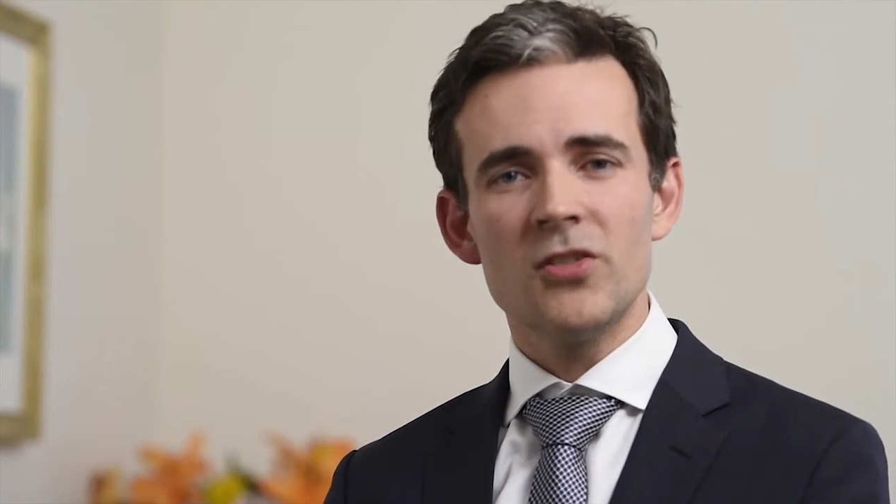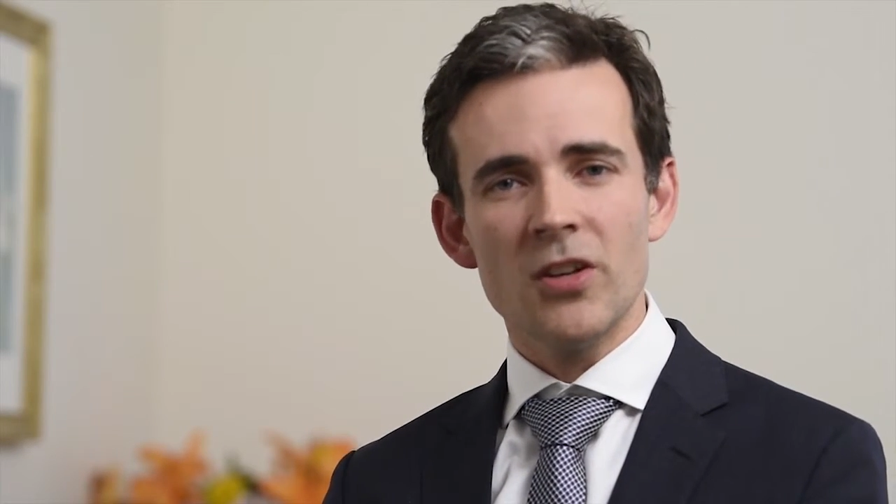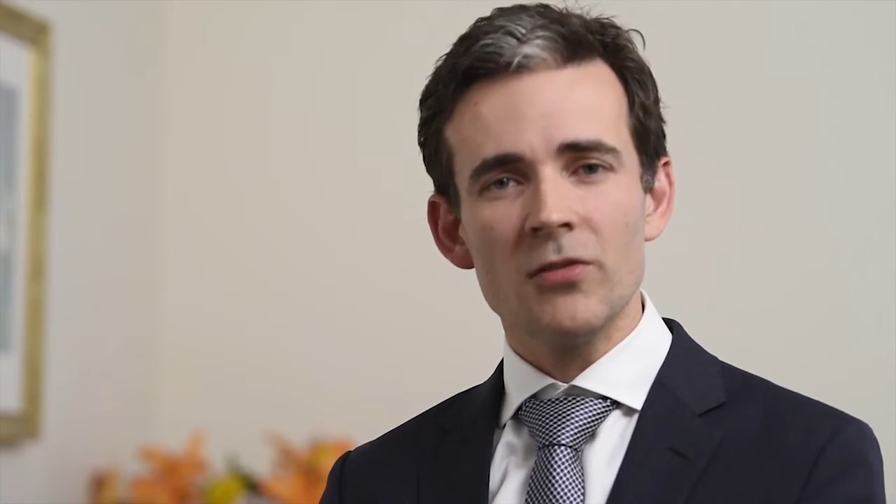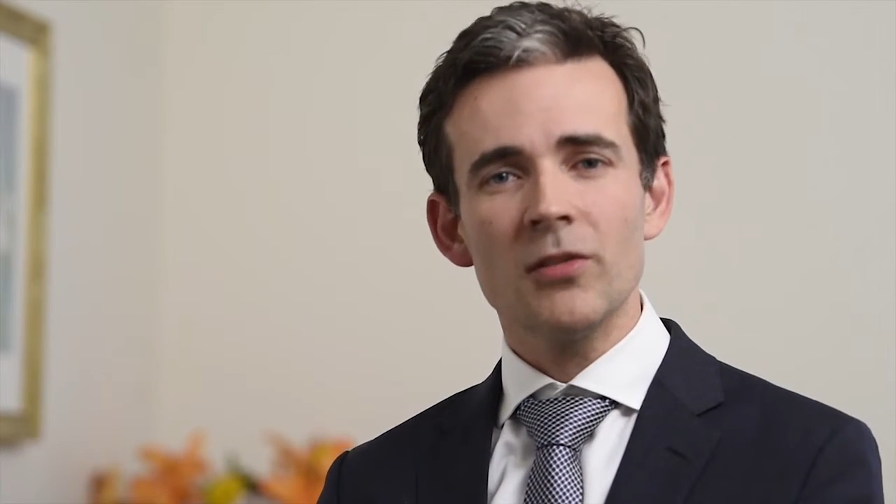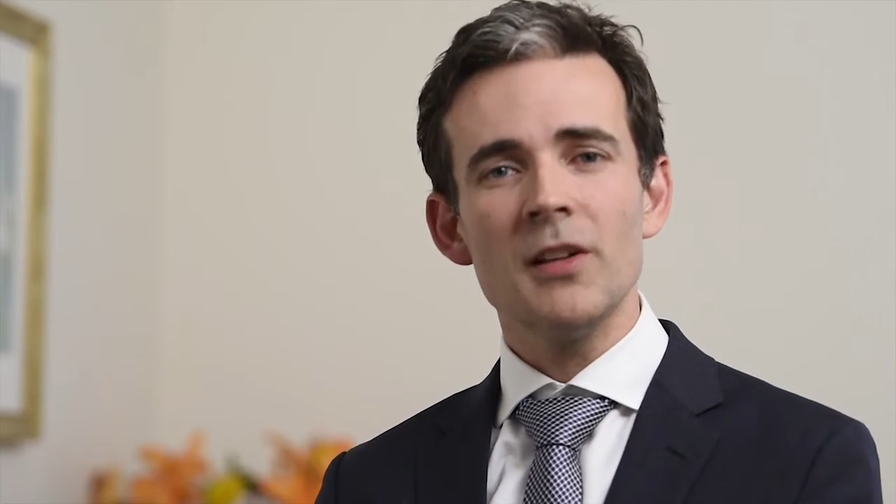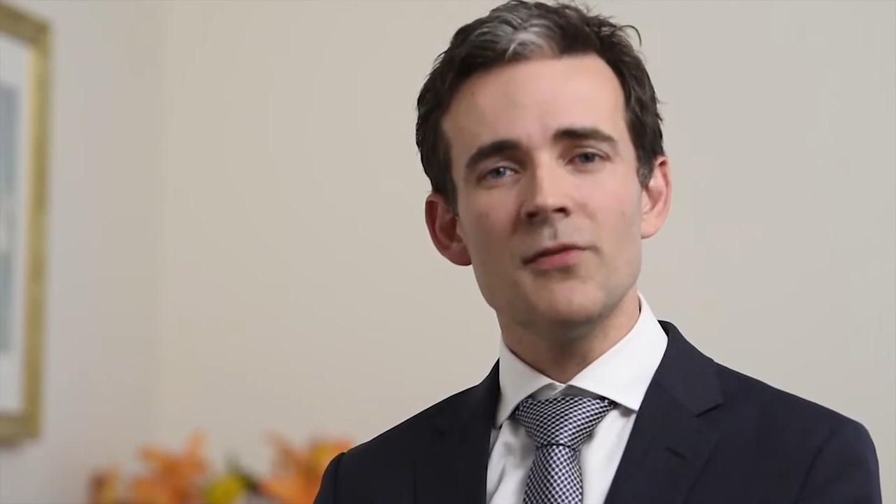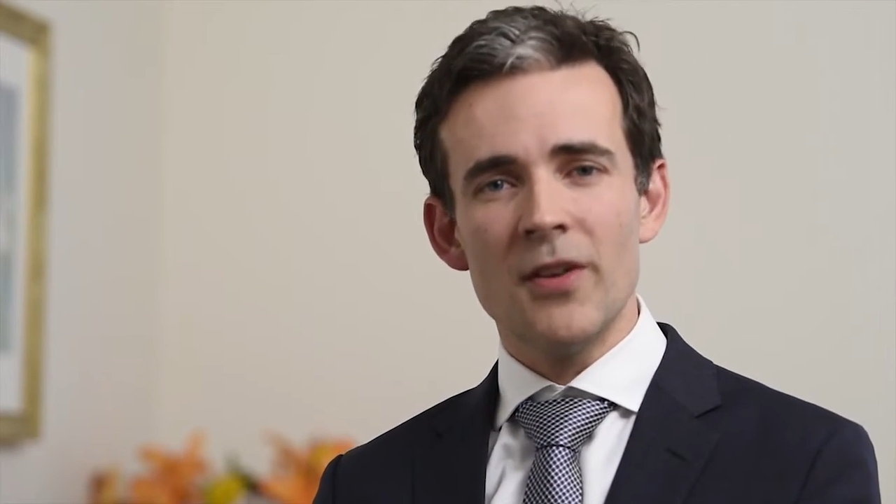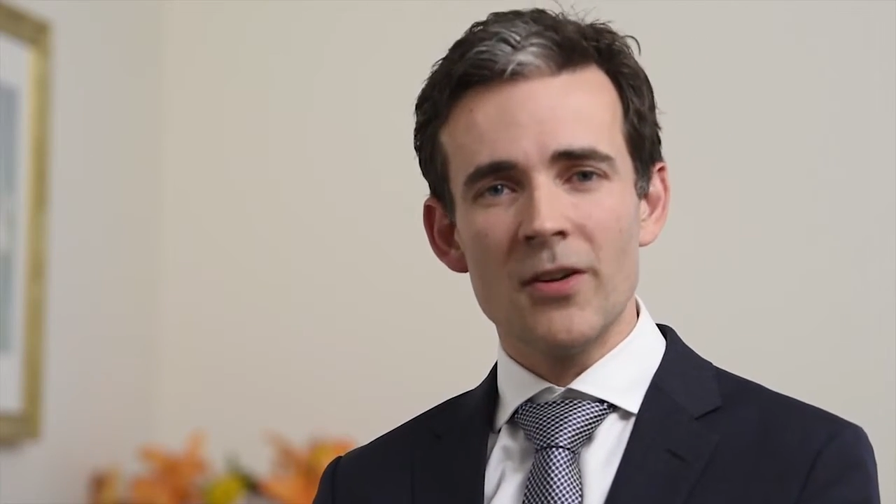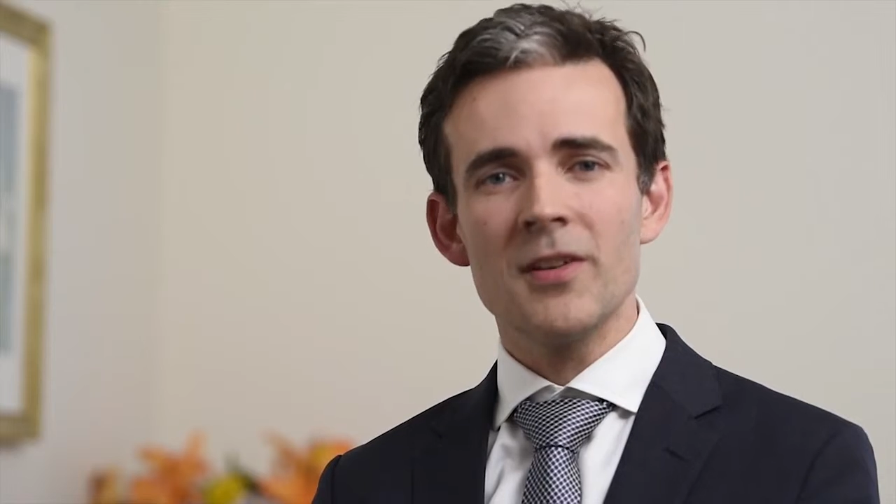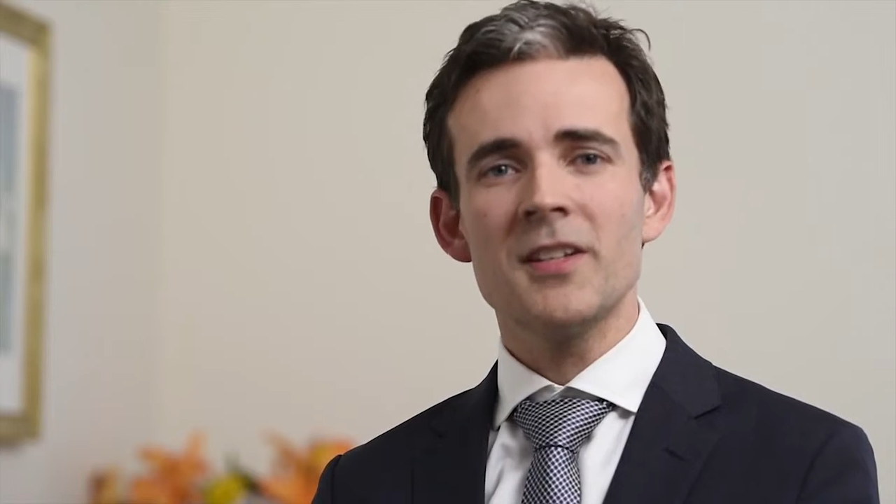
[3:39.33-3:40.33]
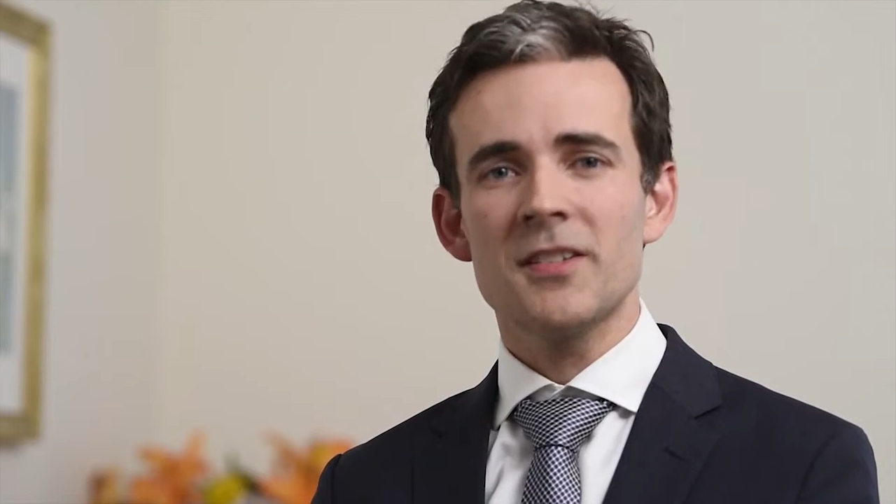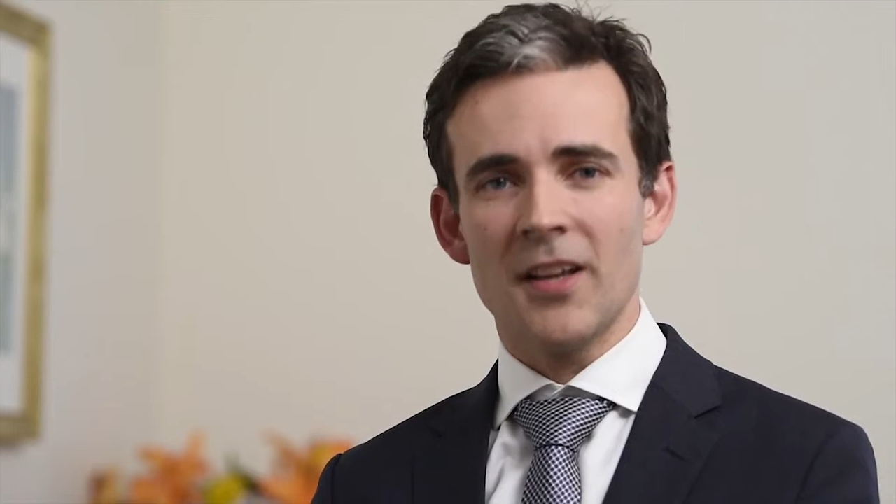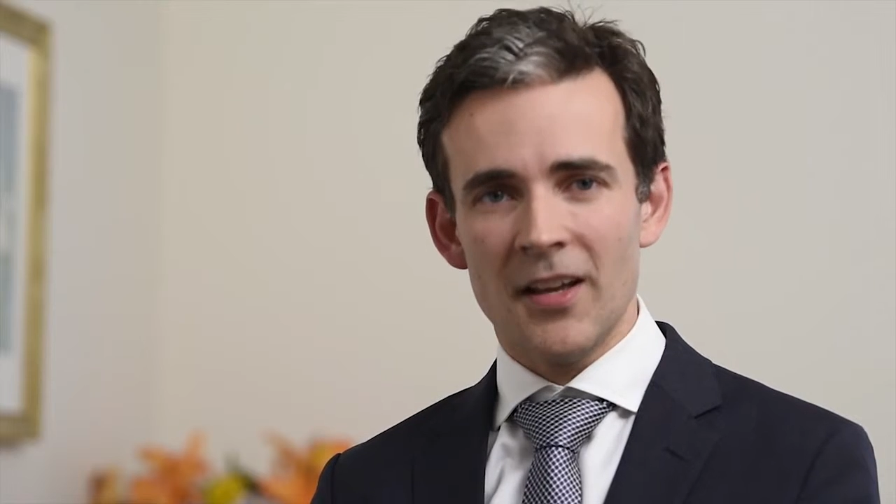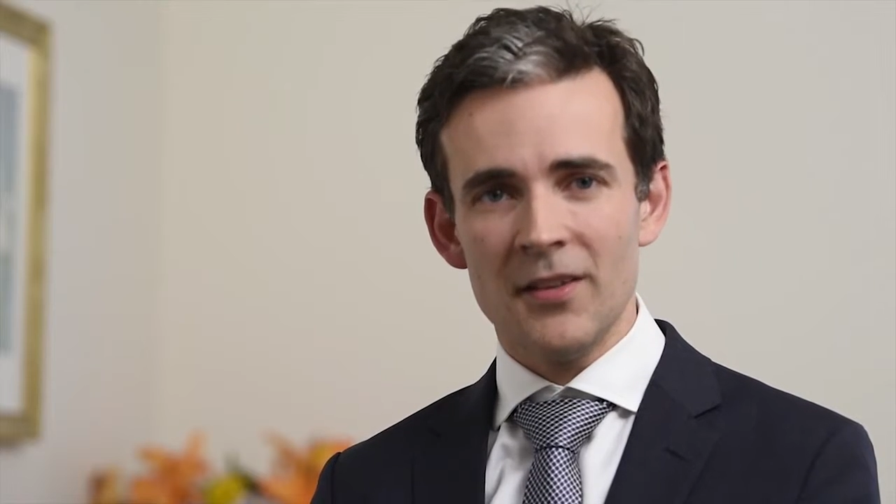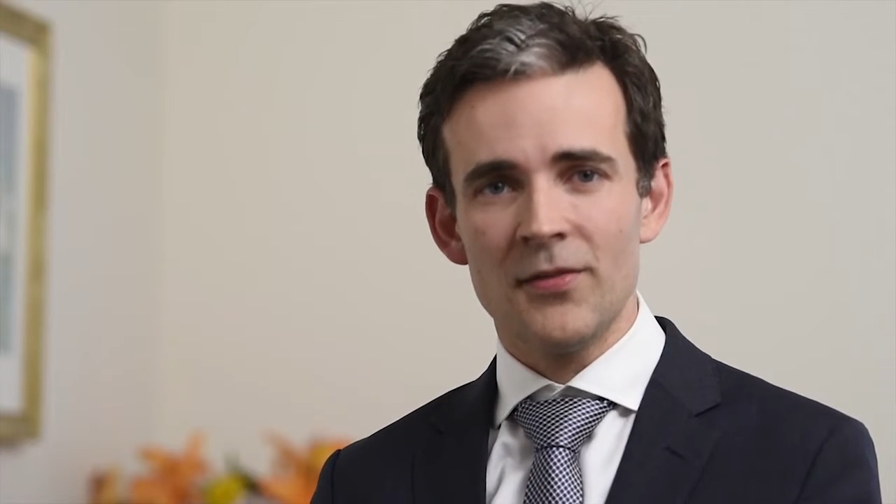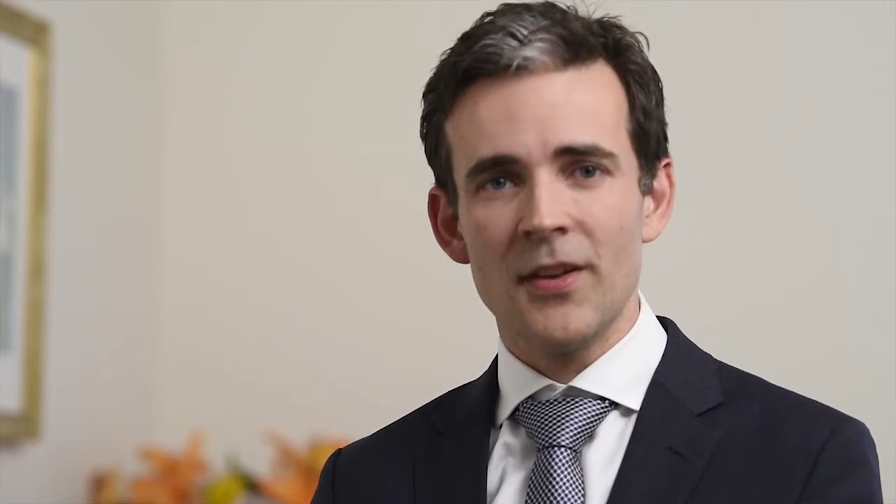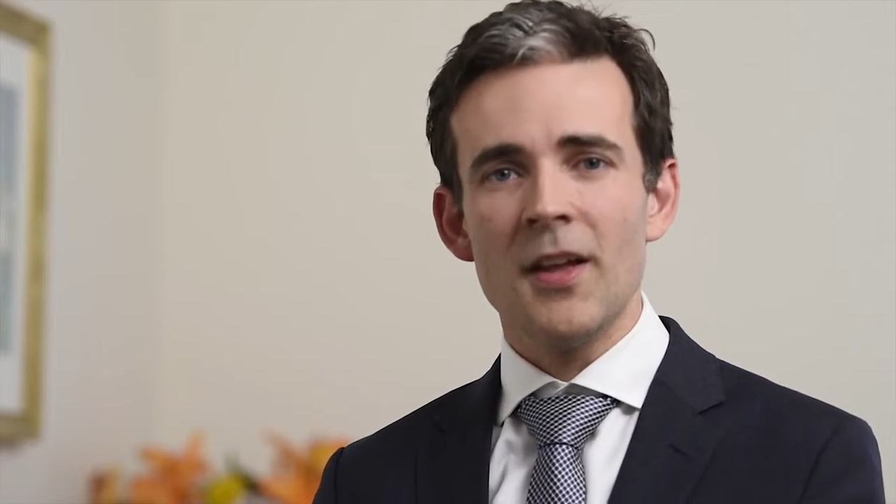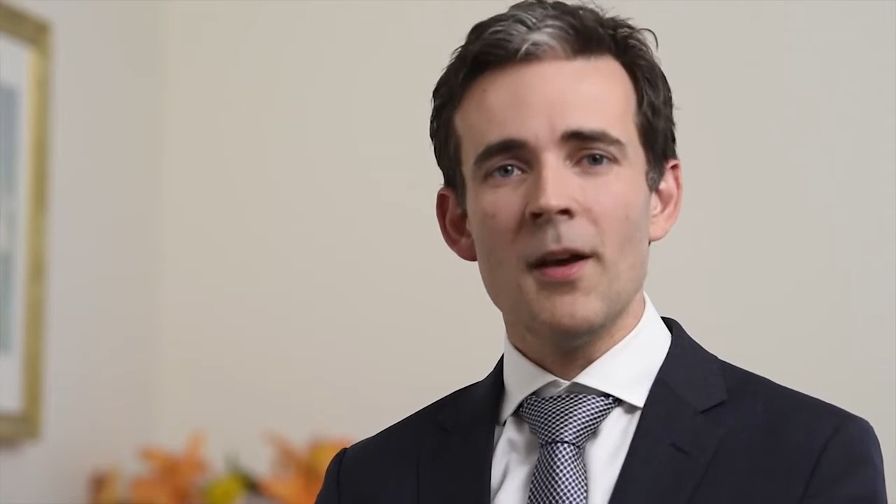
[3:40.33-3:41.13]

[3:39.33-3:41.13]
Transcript: generally very safe,